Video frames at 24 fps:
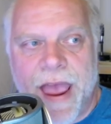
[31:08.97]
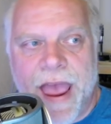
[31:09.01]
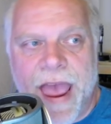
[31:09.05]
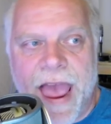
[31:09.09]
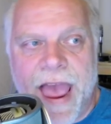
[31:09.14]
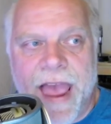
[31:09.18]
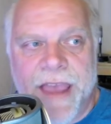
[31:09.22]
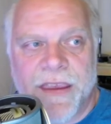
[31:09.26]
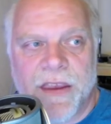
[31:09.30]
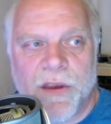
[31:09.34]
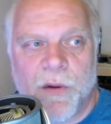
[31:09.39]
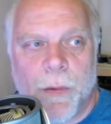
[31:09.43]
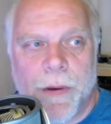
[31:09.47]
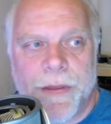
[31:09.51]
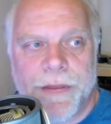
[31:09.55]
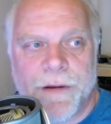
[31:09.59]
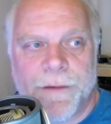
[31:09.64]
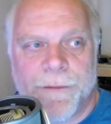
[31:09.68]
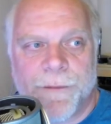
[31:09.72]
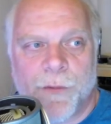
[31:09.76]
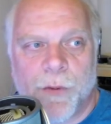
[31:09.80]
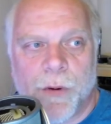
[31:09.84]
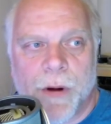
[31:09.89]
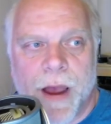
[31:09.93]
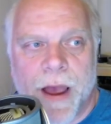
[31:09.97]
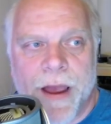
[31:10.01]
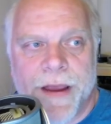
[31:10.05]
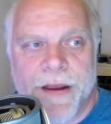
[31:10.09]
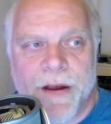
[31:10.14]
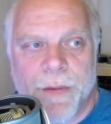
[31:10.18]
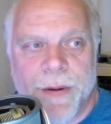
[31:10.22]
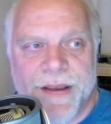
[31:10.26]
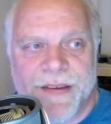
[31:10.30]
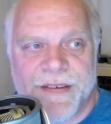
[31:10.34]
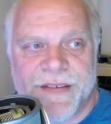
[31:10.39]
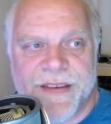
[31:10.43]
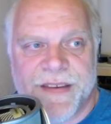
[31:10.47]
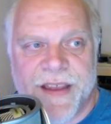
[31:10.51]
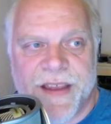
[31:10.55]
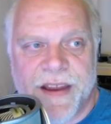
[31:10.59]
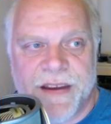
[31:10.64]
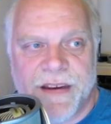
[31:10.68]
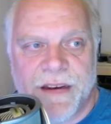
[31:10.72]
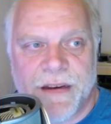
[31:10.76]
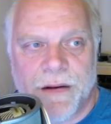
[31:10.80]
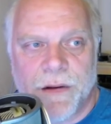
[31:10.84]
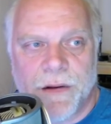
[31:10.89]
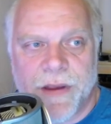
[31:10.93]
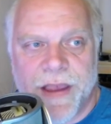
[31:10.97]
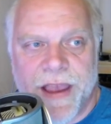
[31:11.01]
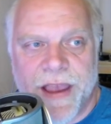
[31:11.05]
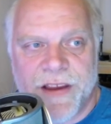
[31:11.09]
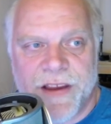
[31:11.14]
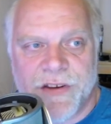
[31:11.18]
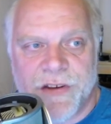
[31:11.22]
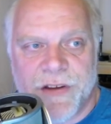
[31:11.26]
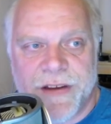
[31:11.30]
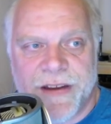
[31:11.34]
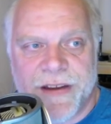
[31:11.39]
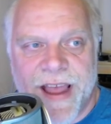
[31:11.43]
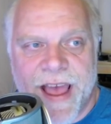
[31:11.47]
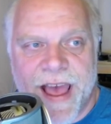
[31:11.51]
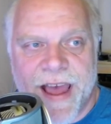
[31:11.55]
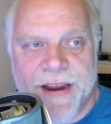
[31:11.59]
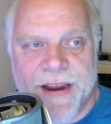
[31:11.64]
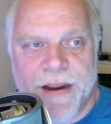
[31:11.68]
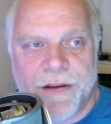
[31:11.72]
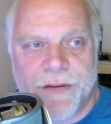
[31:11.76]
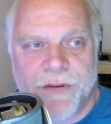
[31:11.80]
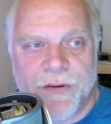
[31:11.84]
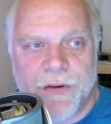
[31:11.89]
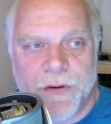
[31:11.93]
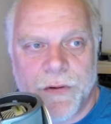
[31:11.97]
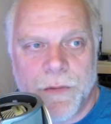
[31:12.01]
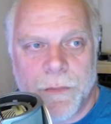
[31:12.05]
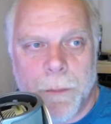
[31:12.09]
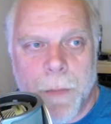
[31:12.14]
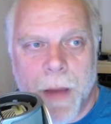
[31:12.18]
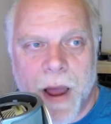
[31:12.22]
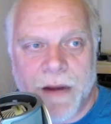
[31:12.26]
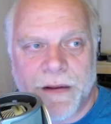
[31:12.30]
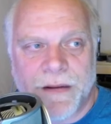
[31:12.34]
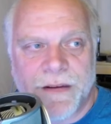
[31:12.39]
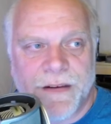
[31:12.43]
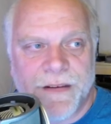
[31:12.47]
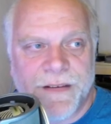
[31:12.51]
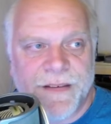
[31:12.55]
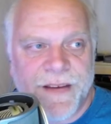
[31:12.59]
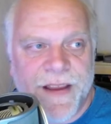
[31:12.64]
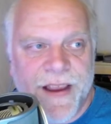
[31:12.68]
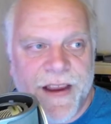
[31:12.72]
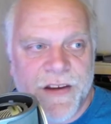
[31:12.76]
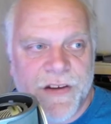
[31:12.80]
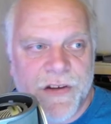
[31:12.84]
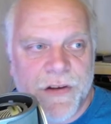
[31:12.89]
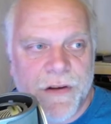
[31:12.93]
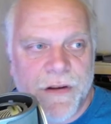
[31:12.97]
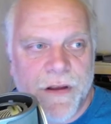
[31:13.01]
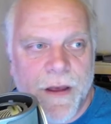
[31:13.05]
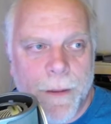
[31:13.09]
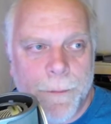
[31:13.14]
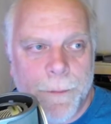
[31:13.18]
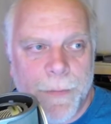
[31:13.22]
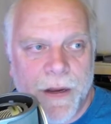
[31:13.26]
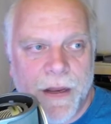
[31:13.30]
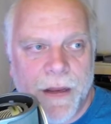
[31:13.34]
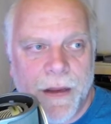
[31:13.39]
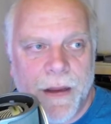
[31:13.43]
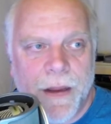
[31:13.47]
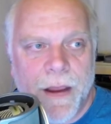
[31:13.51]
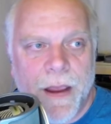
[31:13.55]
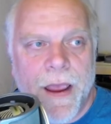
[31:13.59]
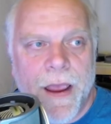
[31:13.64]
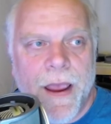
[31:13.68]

AccuWeather for iOS sending location data to monetization company